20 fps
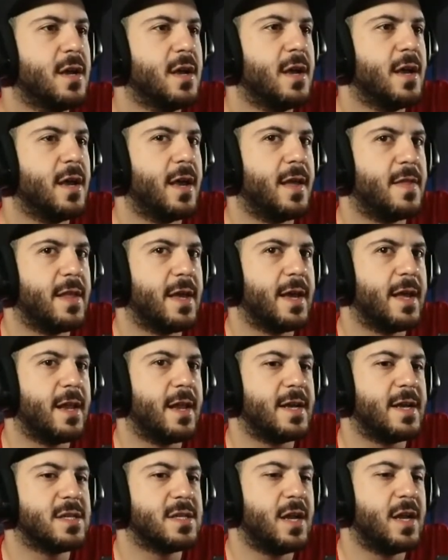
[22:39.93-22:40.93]
And then
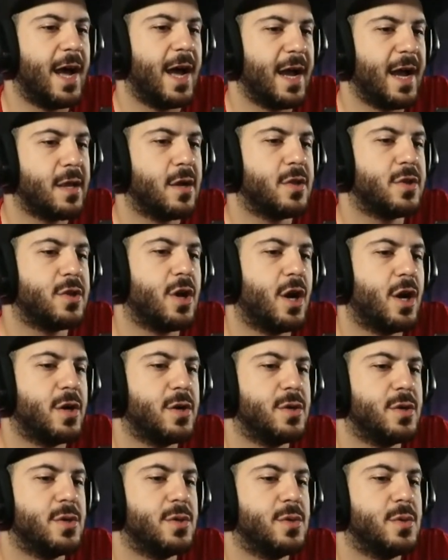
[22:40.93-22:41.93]
I started hacking on
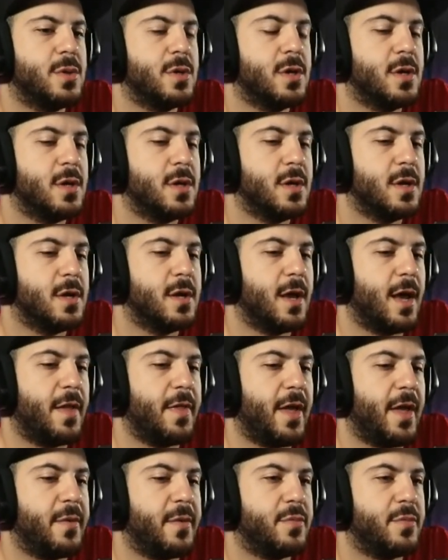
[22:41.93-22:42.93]
Yahoo, and
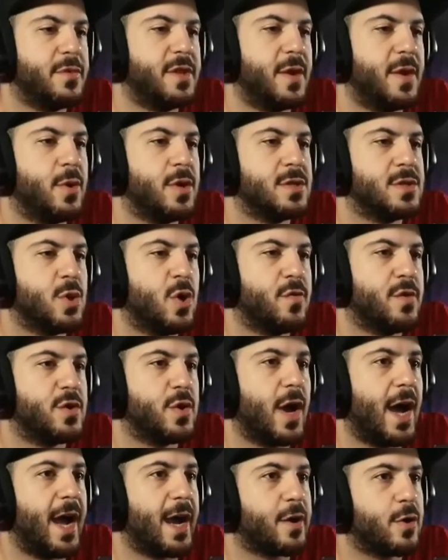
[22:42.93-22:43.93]
then they went over to
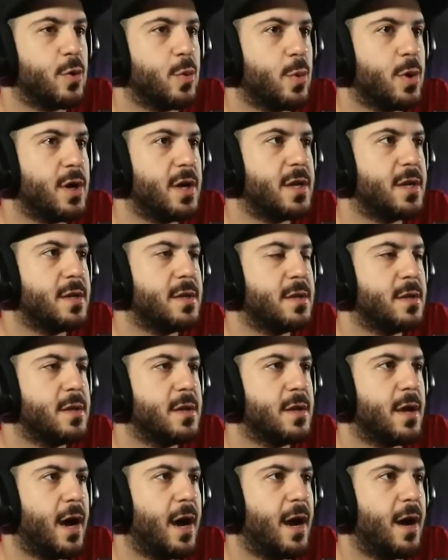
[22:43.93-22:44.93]
HackerOne.
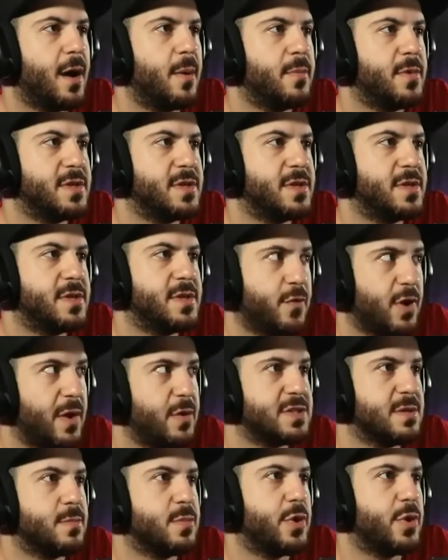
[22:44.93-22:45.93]
This is before I
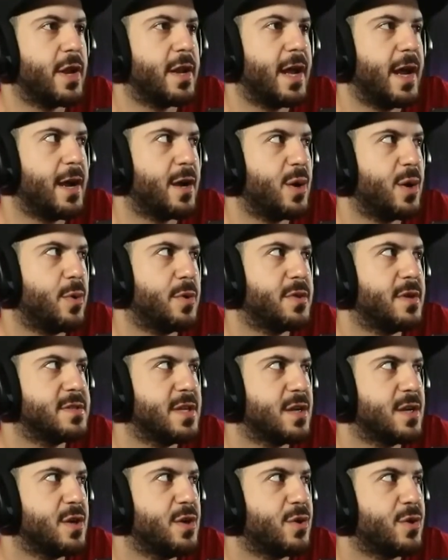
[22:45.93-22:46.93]
was employed at HackerOne. I was
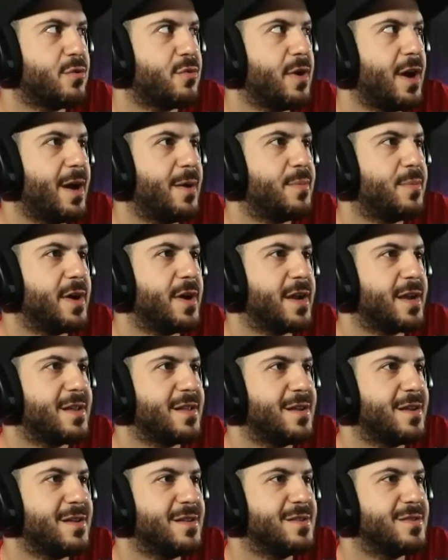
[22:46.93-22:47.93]
like, oh crap, like
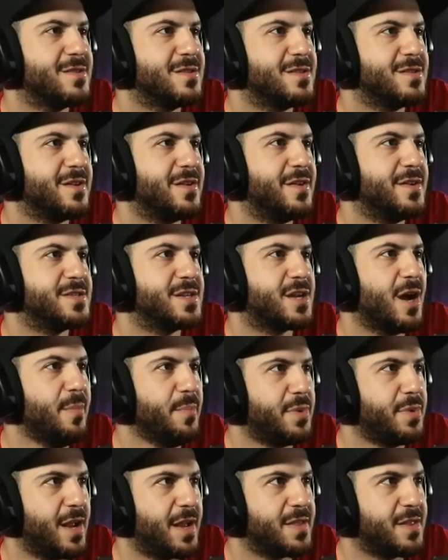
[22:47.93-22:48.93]
there is a
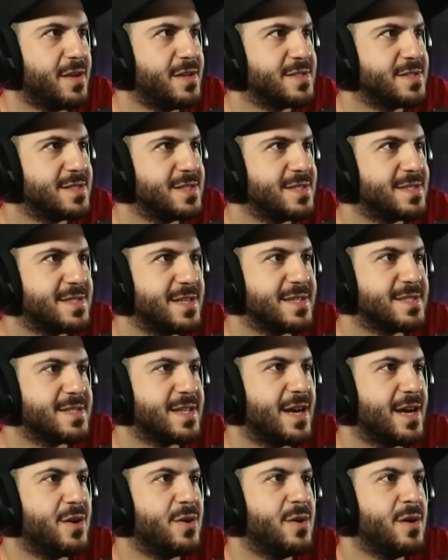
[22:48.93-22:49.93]
company that does these things
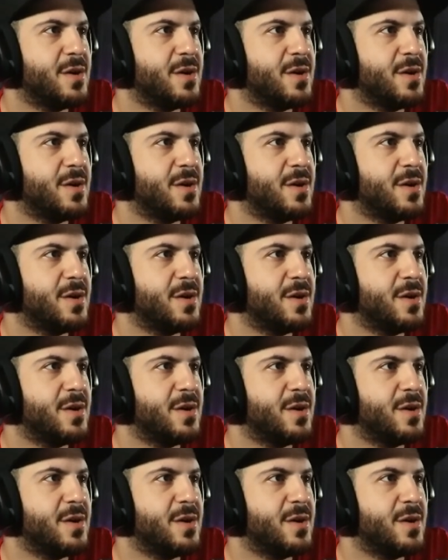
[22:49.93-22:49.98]
now.